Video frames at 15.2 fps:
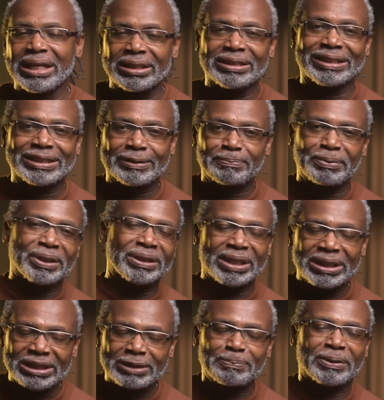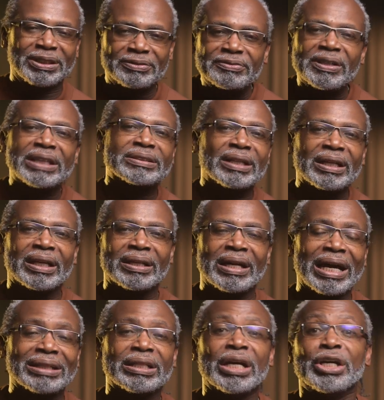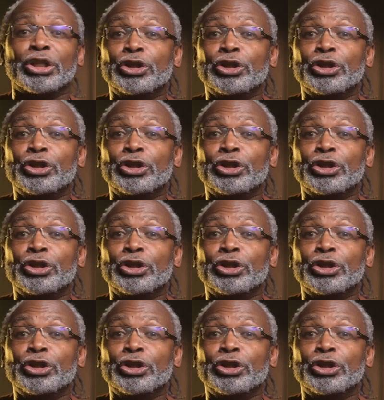this speed, any speed faster than that,